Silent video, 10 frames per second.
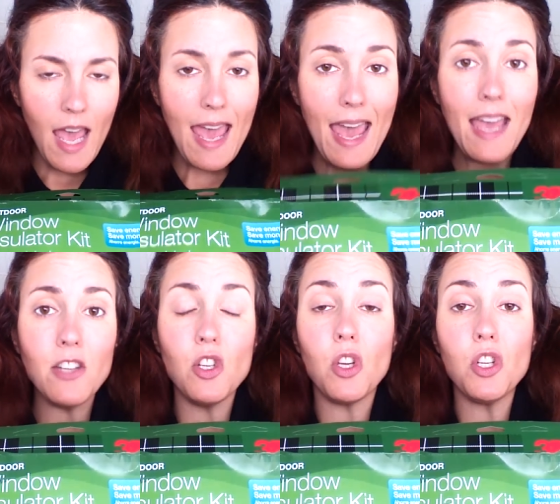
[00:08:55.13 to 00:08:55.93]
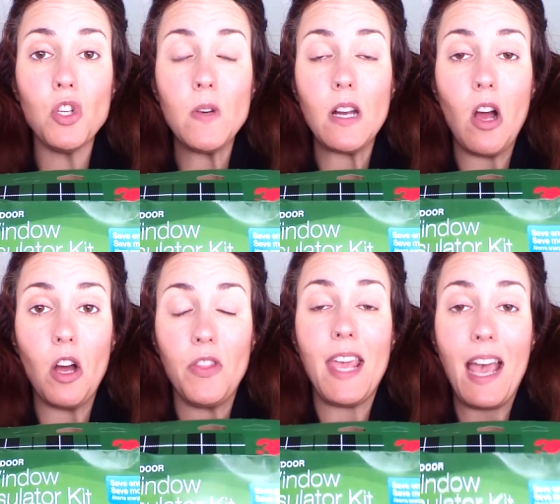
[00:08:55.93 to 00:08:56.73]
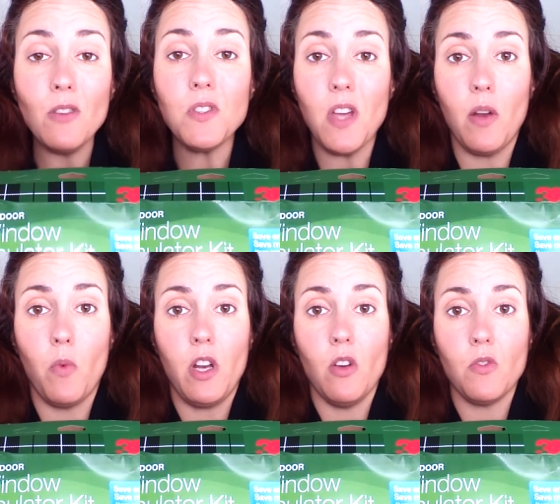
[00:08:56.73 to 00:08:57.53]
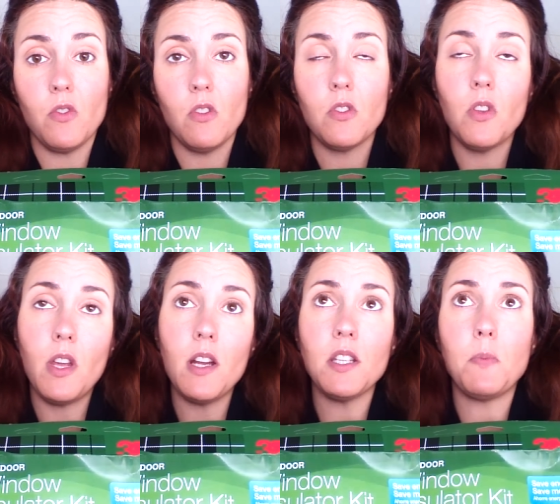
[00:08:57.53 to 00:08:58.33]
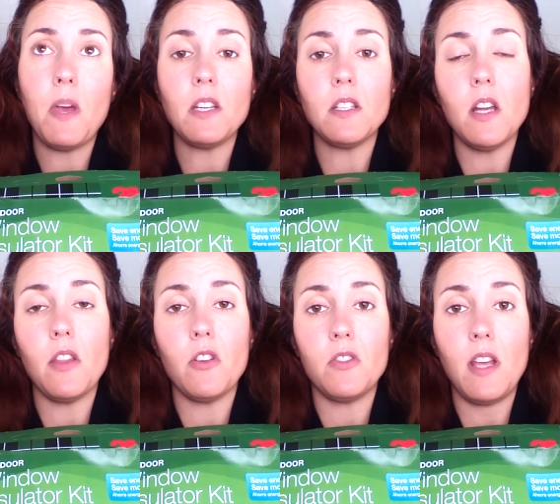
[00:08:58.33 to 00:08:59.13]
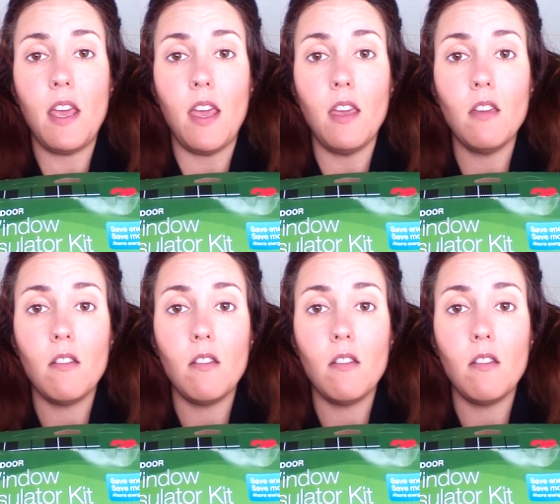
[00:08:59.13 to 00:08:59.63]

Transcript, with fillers: And you can do it on the outside windows. So then I spent another day